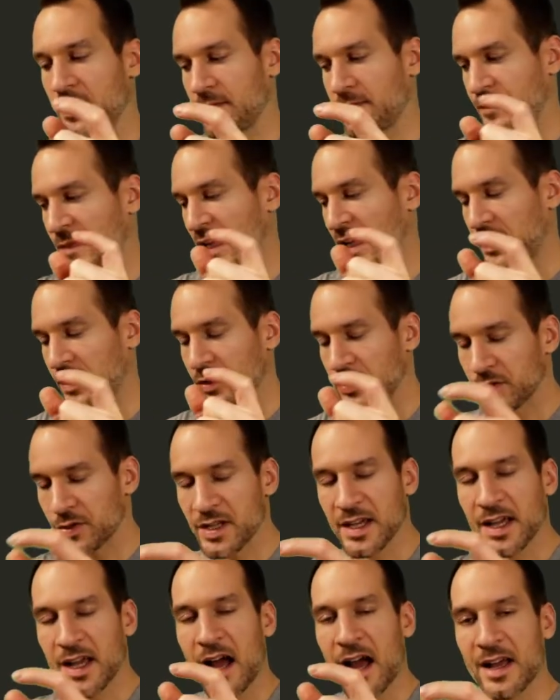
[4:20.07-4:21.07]
like a
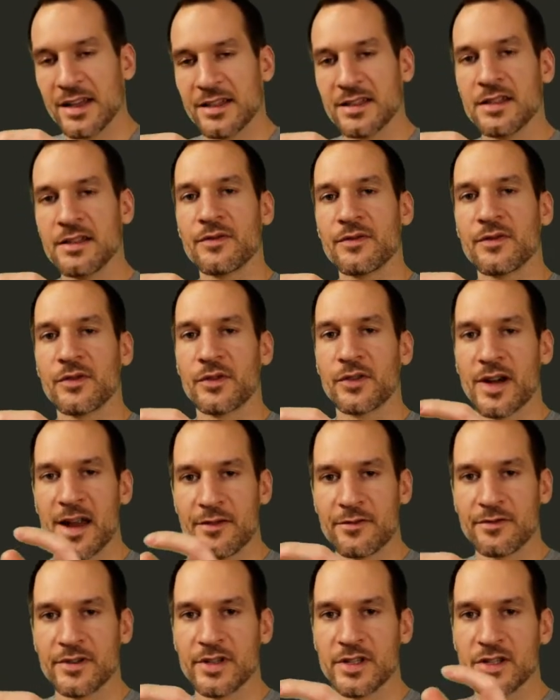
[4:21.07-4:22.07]
unique ID for
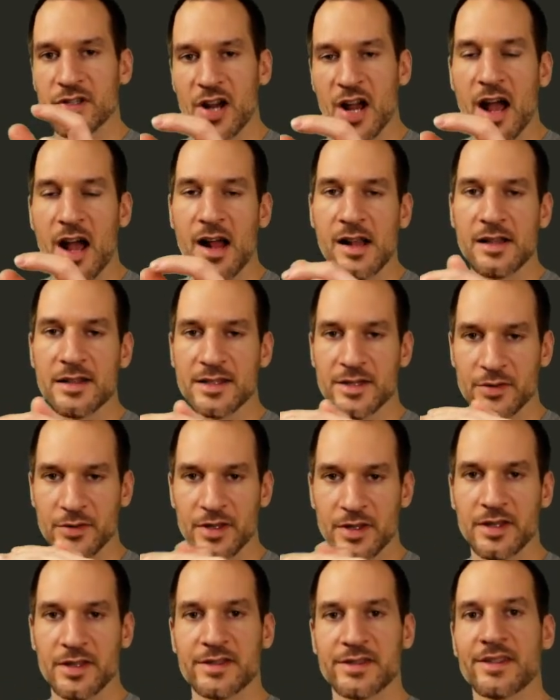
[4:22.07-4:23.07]
every child, so
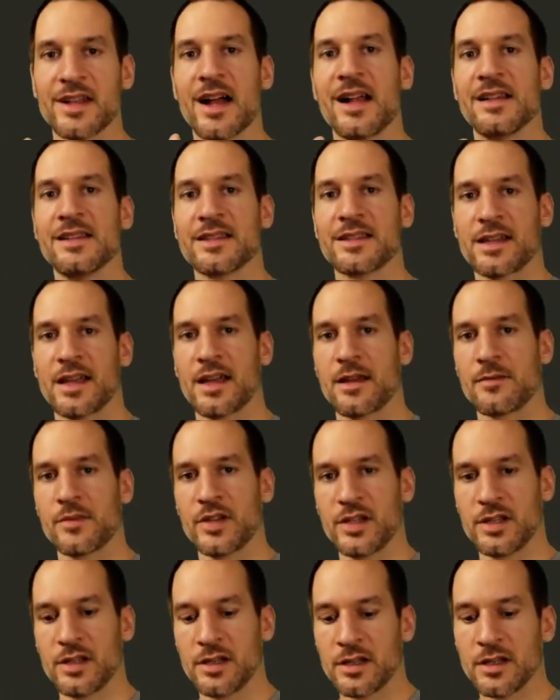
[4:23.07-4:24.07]
that the styles can
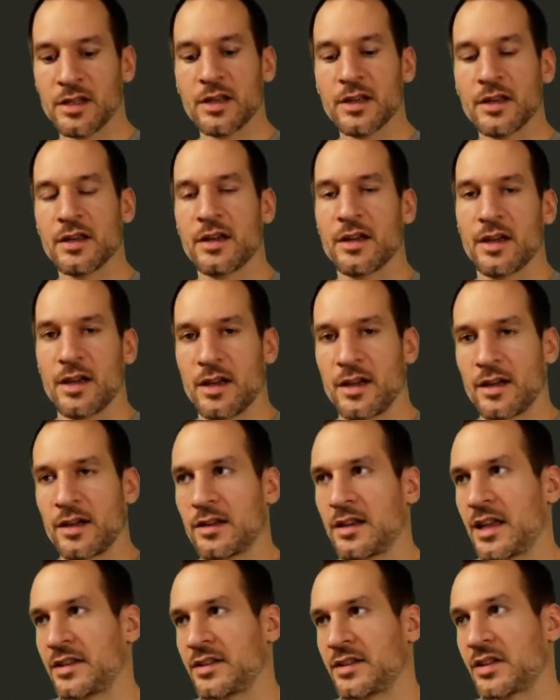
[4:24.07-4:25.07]
be
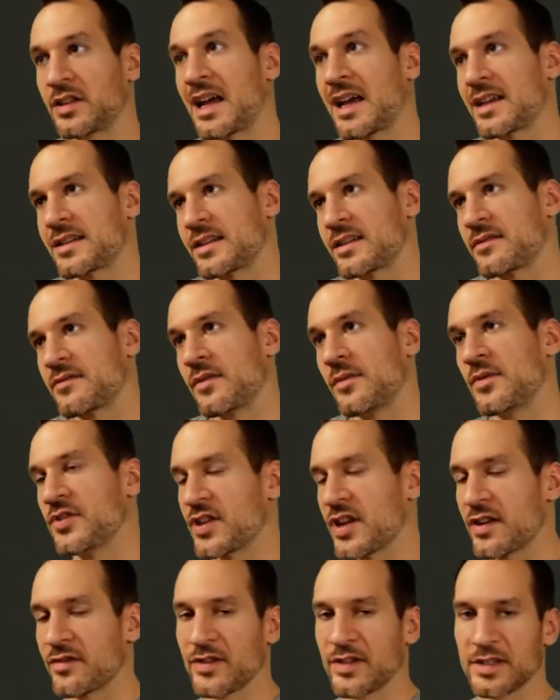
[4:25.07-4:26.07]
like the classes will be
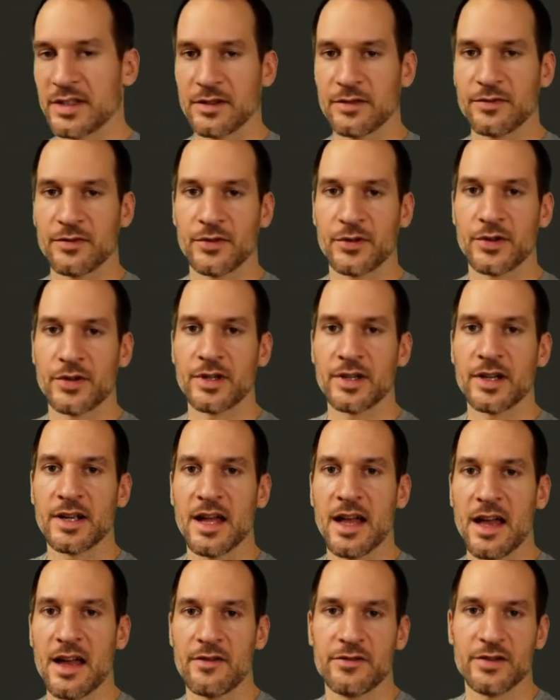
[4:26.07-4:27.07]
generated for
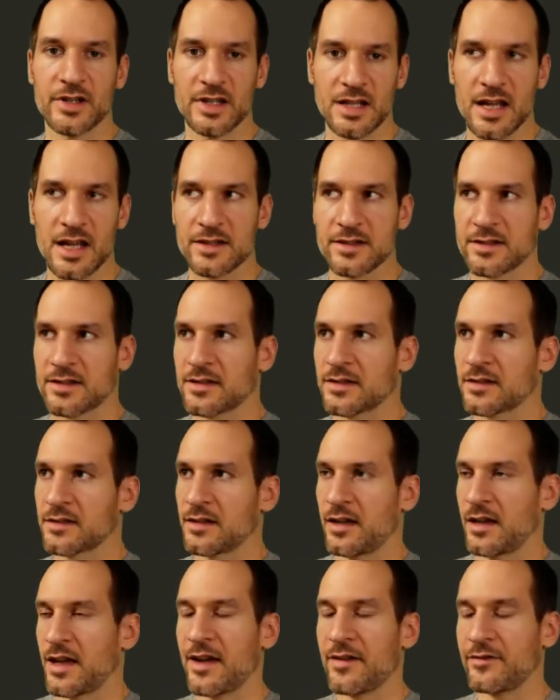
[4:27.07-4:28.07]
every class,
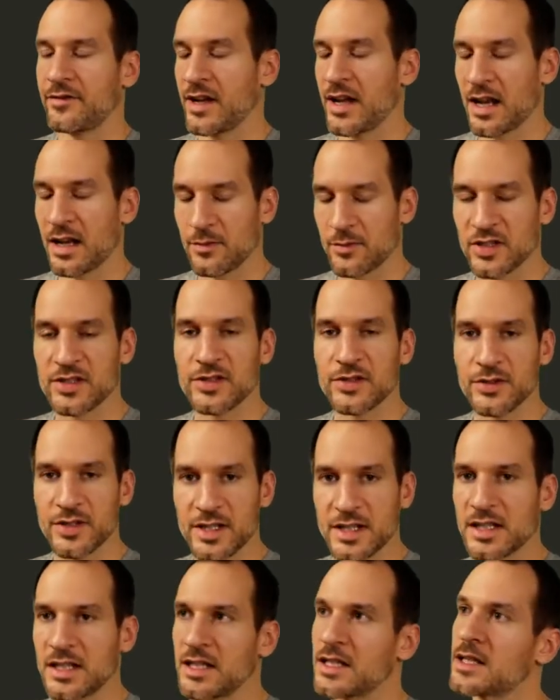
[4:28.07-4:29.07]
every element
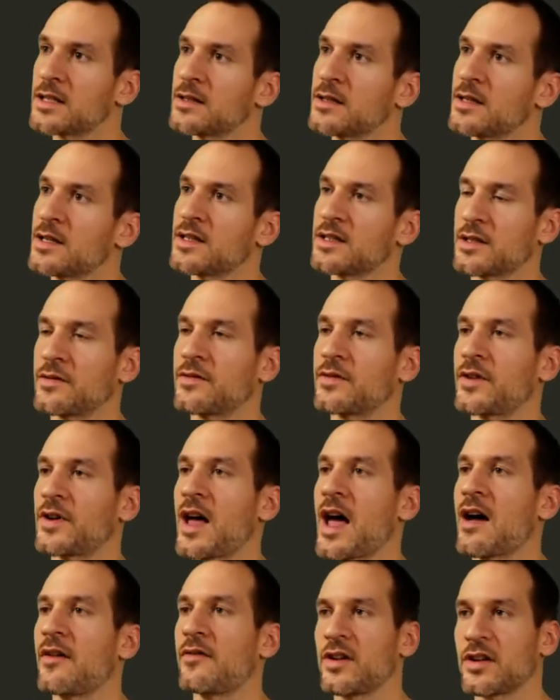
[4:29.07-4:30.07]
uniquely. So for
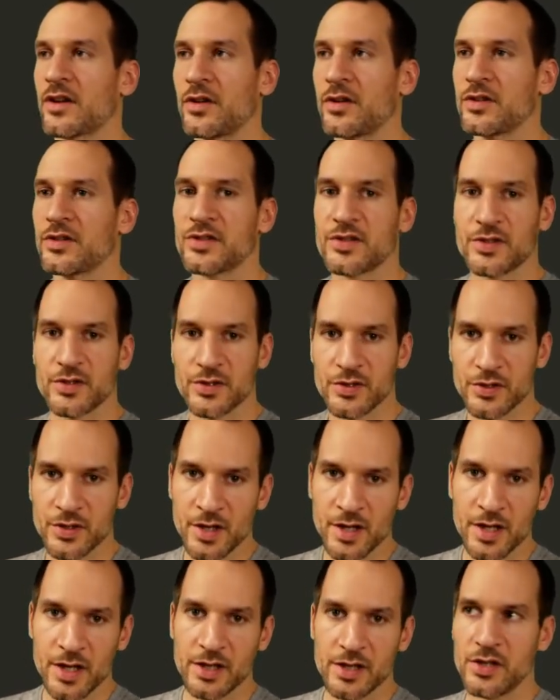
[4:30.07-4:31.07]
now, we are going to
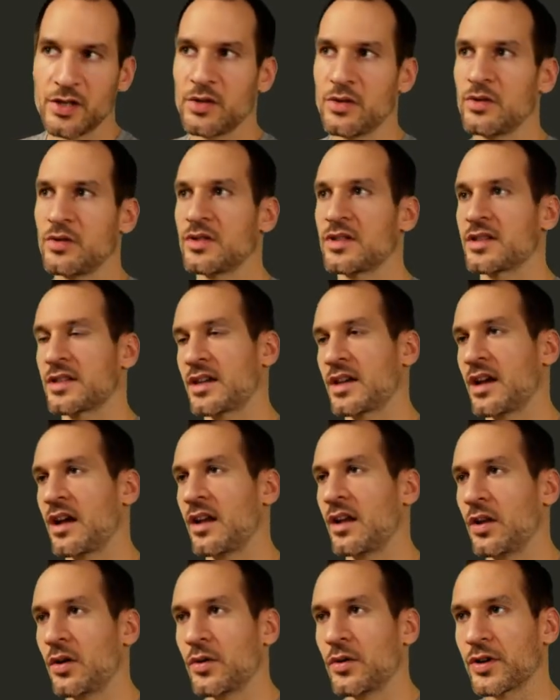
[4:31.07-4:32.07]
use
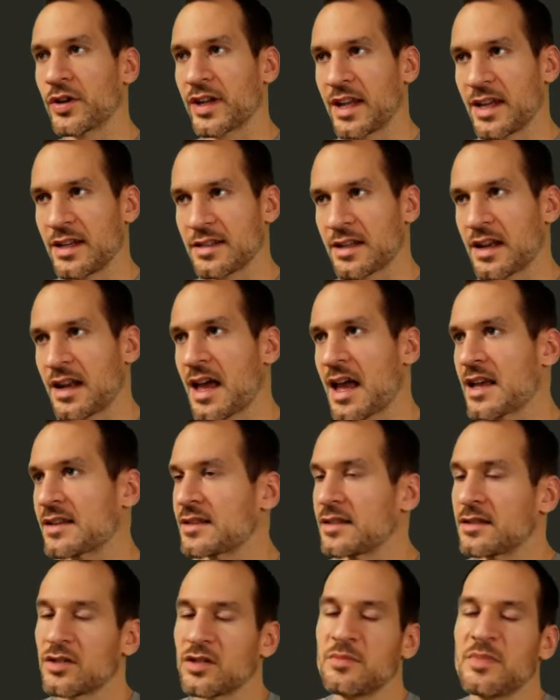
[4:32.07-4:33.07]
a lowercase
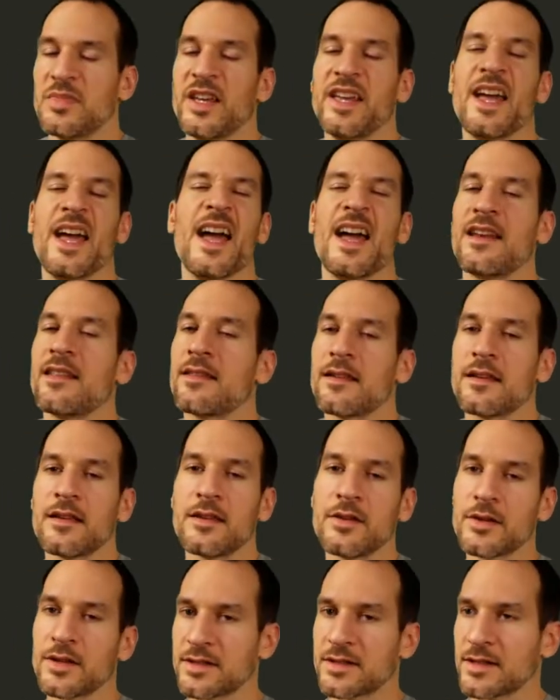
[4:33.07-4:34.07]
class. It could be anything
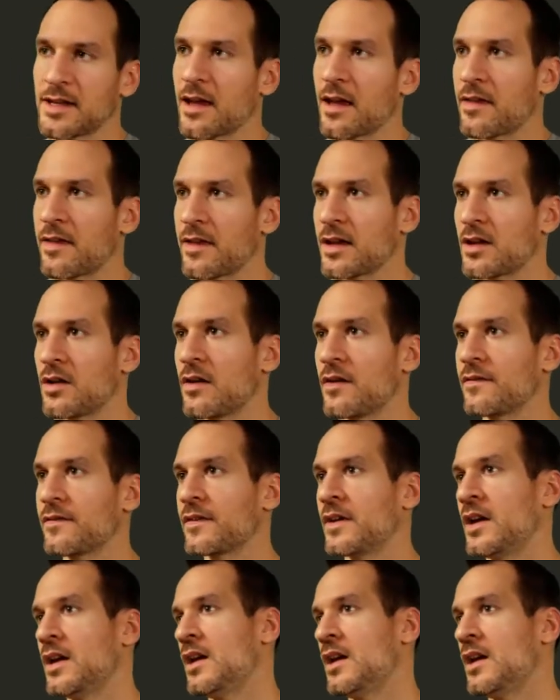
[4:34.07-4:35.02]
you can think of.